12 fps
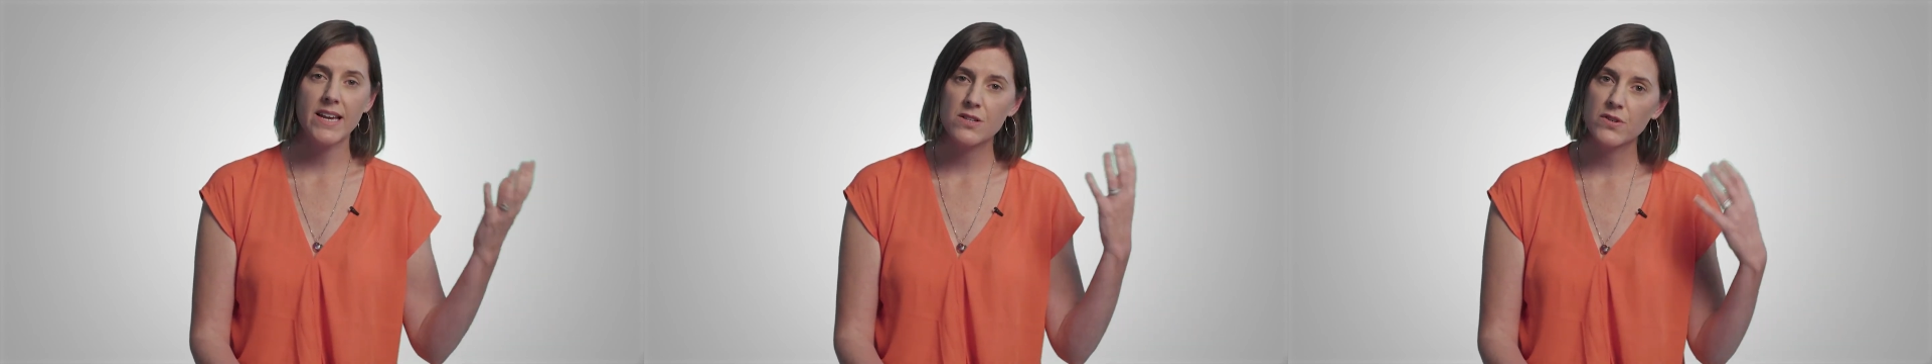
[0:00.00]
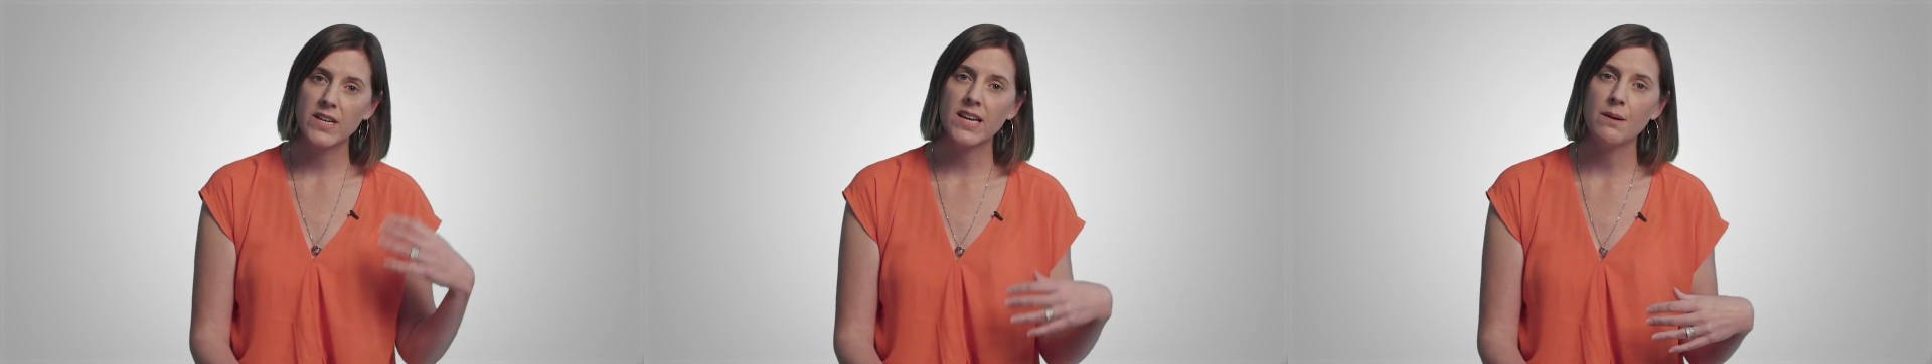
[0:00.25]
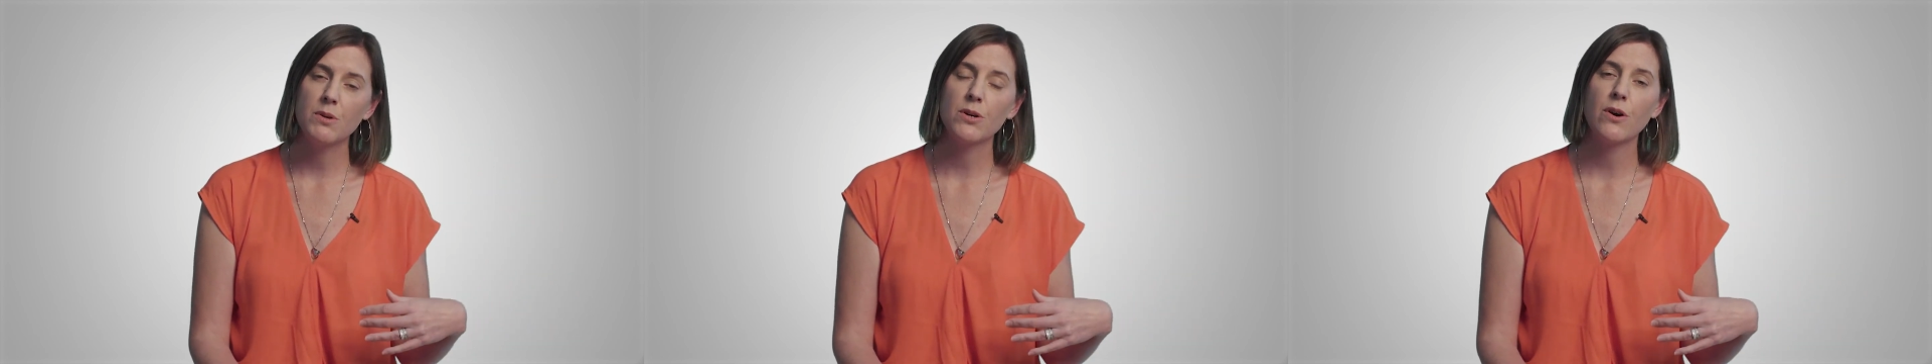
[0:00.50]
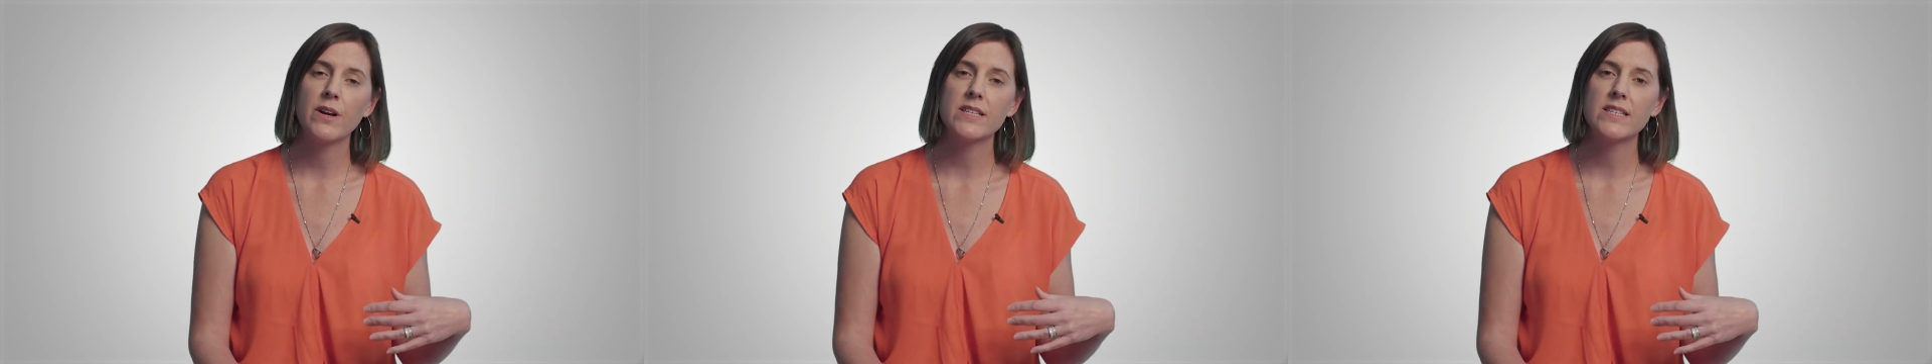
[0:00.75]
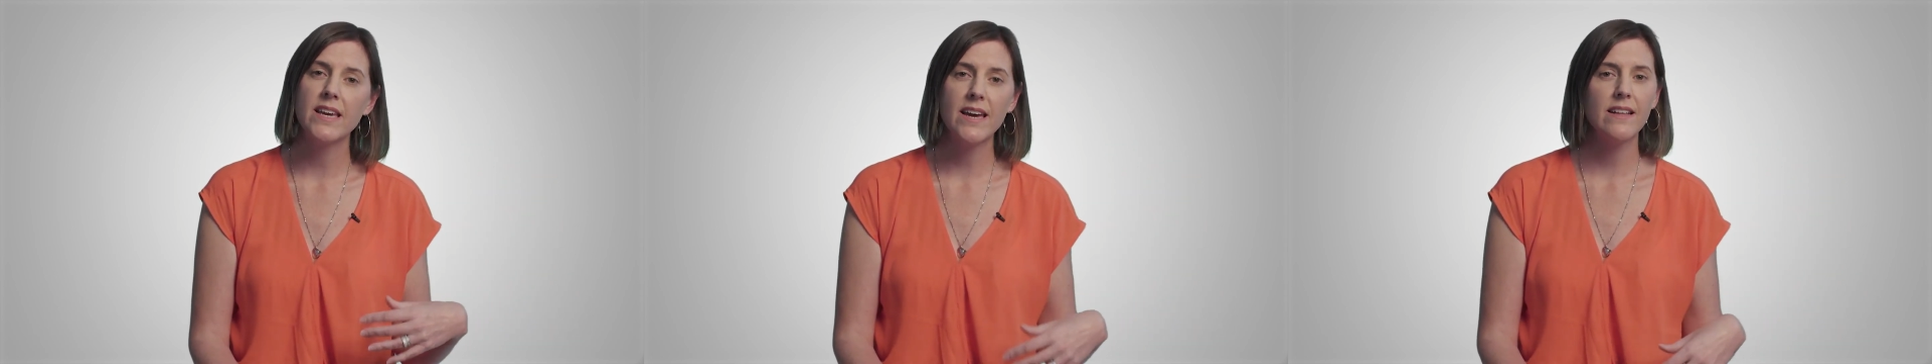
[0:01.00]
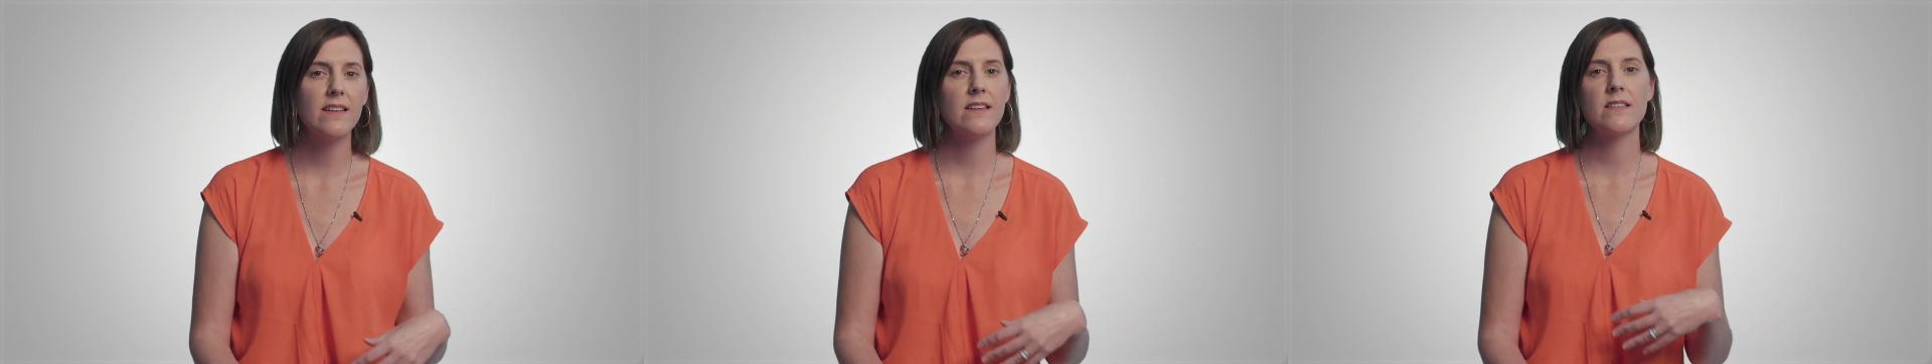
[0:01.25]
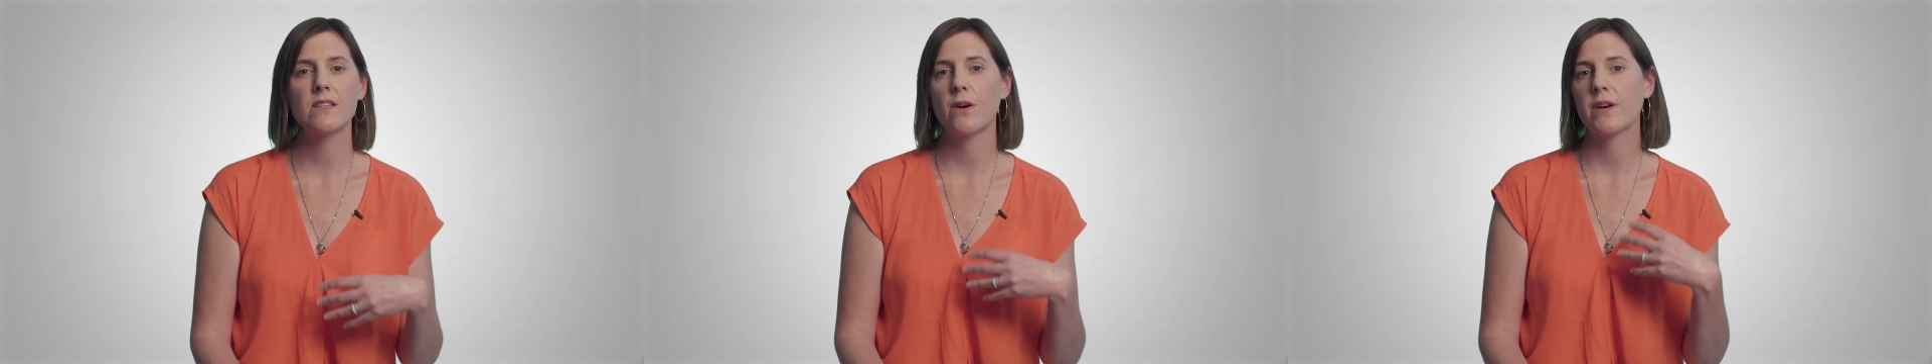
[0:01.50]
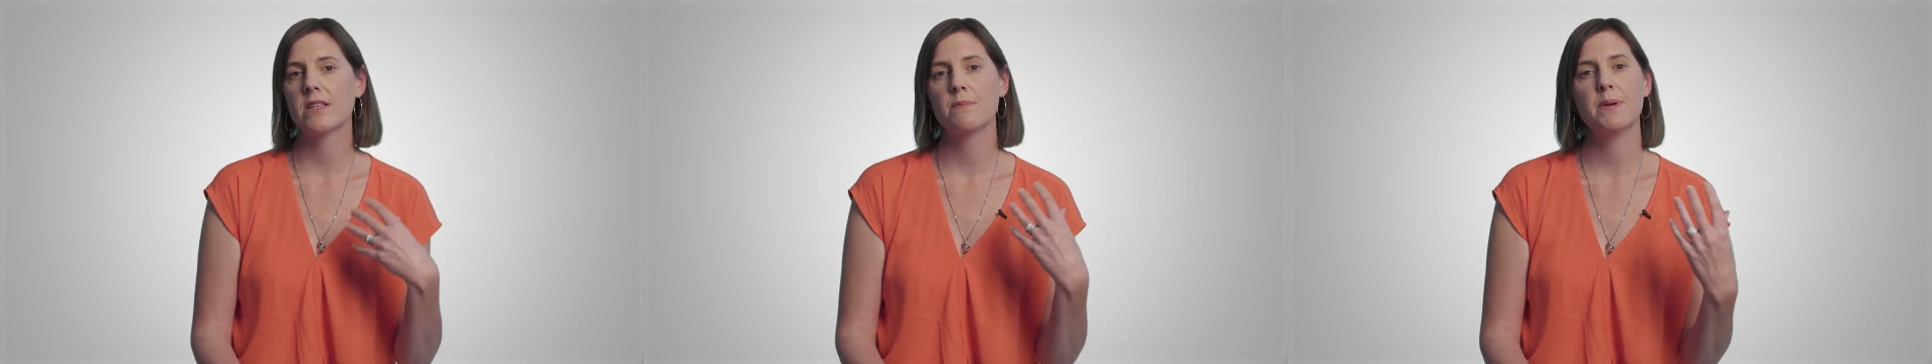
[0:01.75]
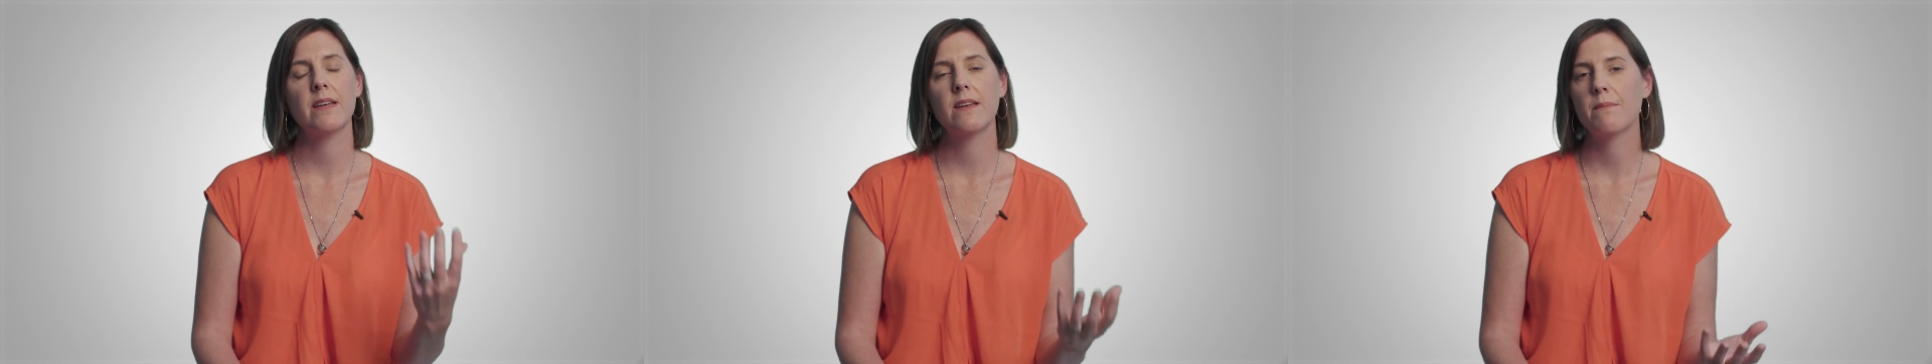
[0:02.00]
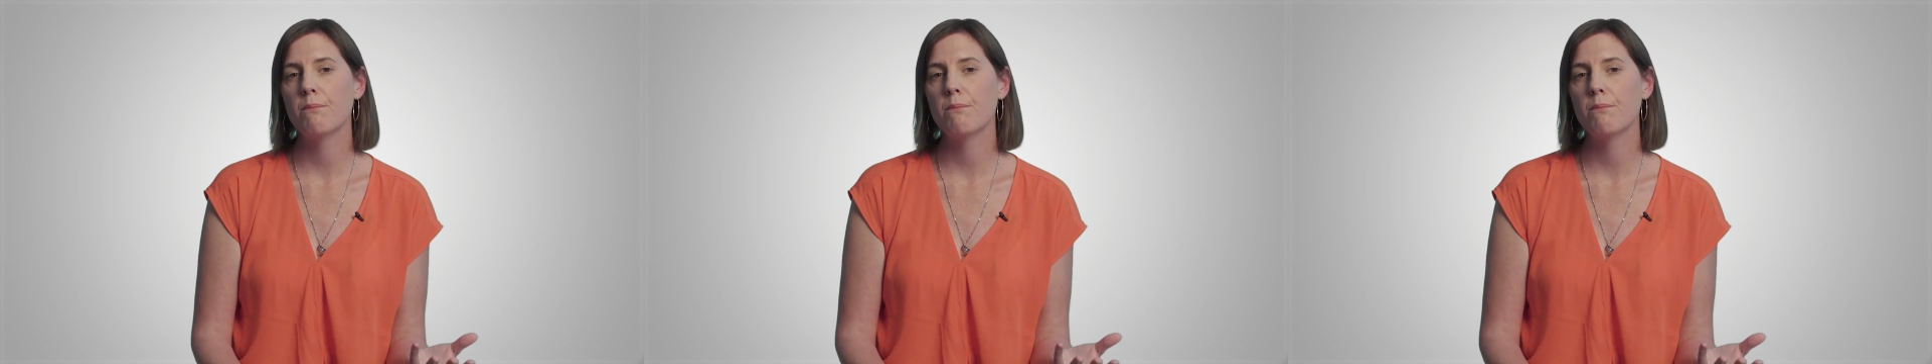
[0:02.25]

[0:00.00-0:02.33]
extra income you're going to get is going to be